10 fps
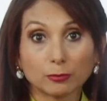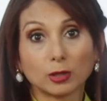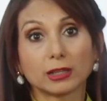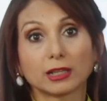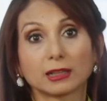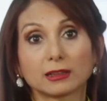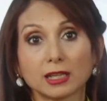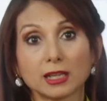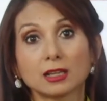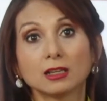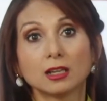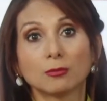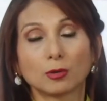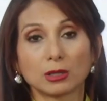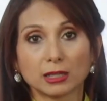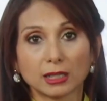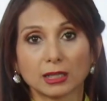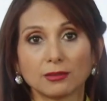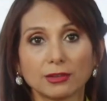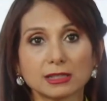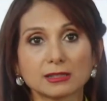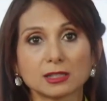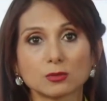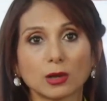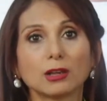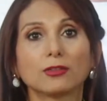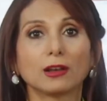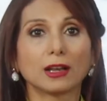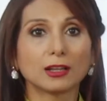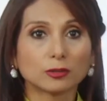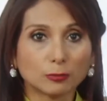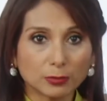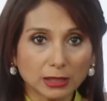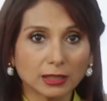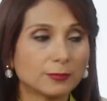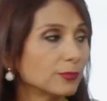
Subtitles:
political events as well, philanthropic